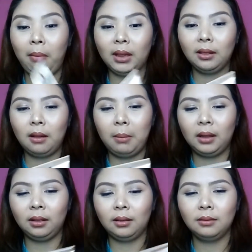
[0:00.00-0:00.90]
Bit na
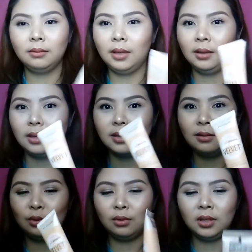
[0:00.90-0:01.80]
bit. Ganda
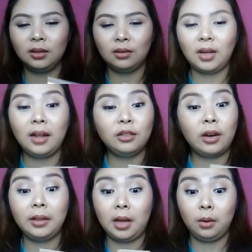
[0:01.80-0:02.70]
siguro na to.
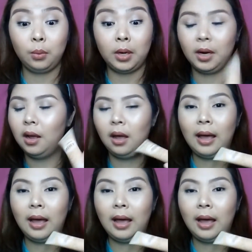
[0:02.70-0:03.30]
I'll try that one.